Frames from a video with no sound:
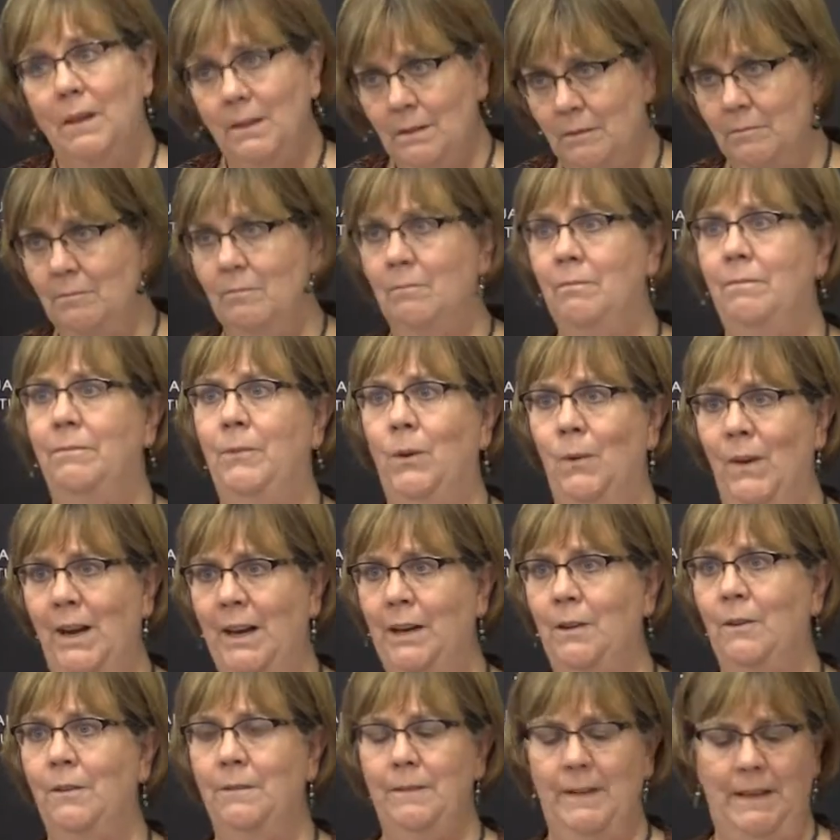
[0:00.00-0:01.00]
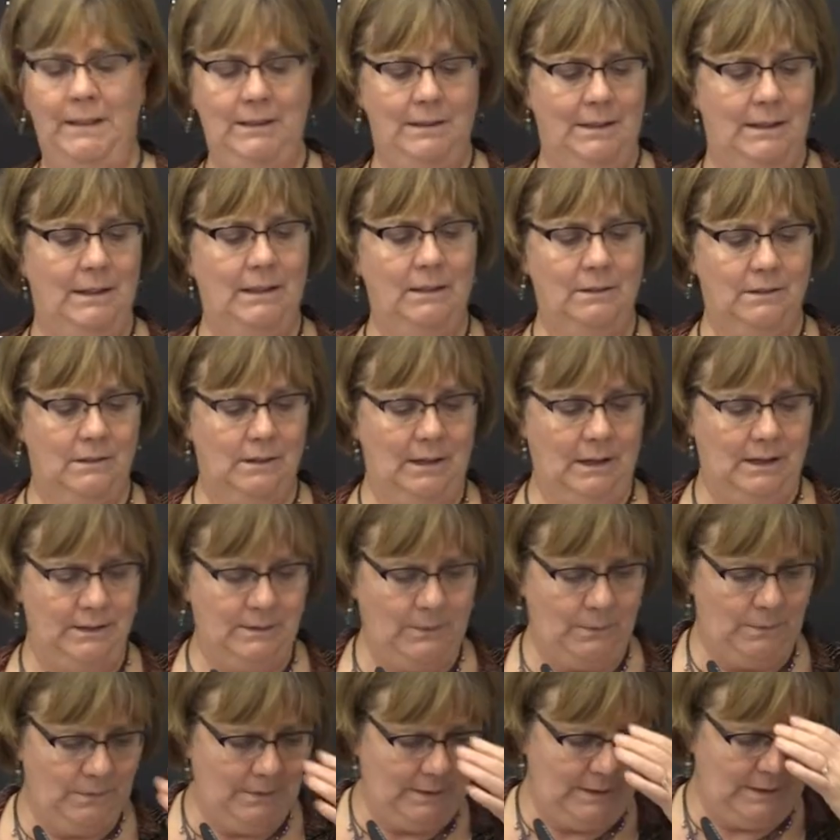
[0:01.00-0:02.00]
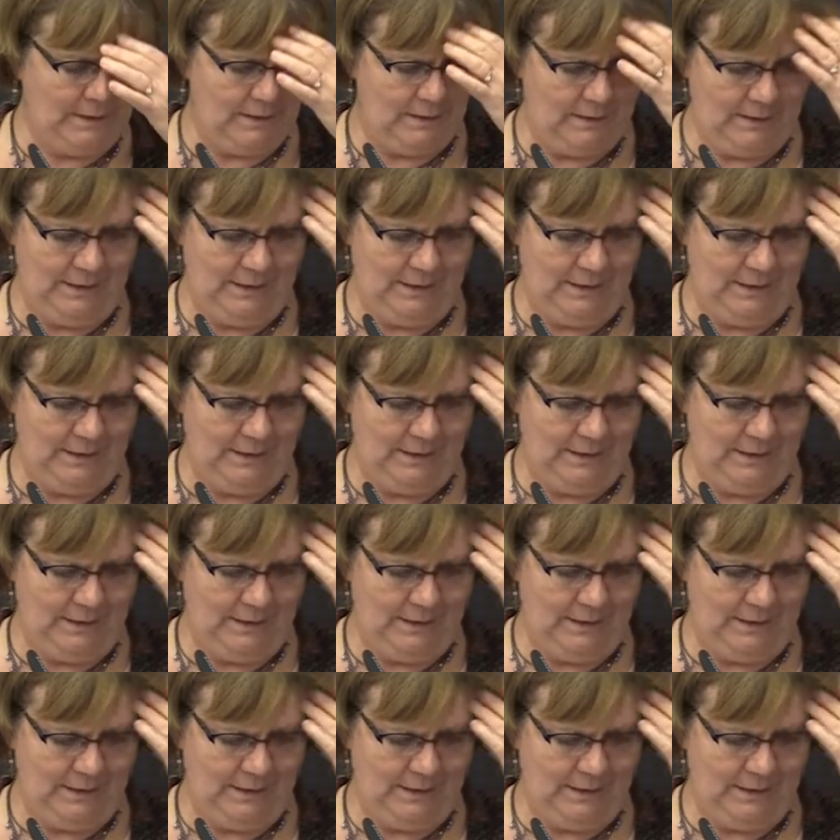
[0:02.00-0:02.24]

um, greater funding, as uh,